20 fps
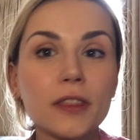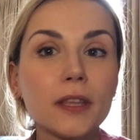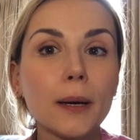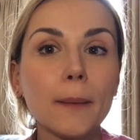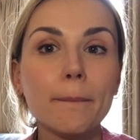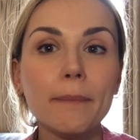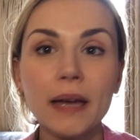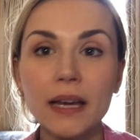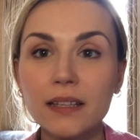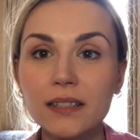the
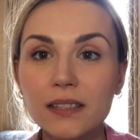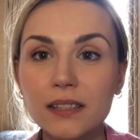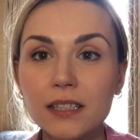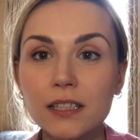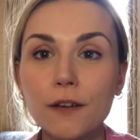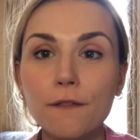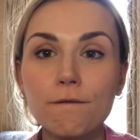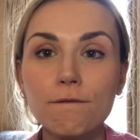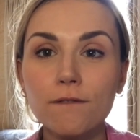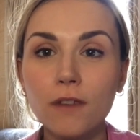best
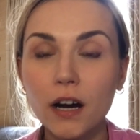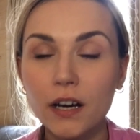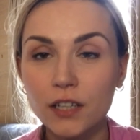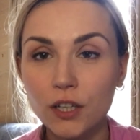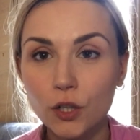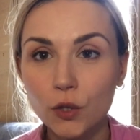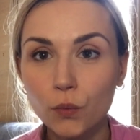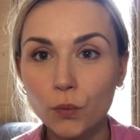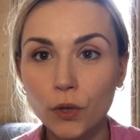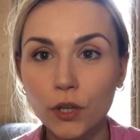
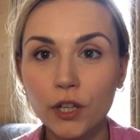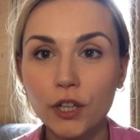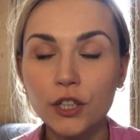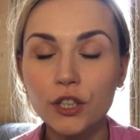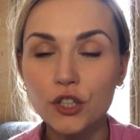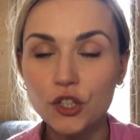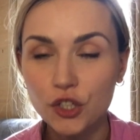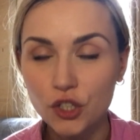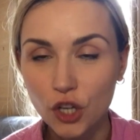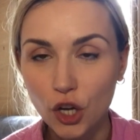
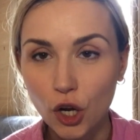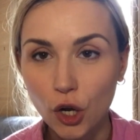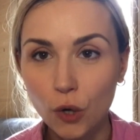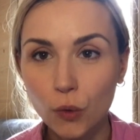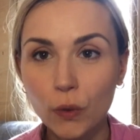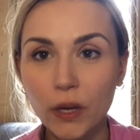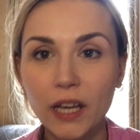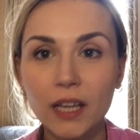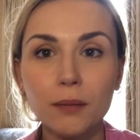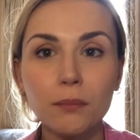fireworks
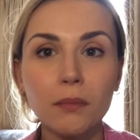show in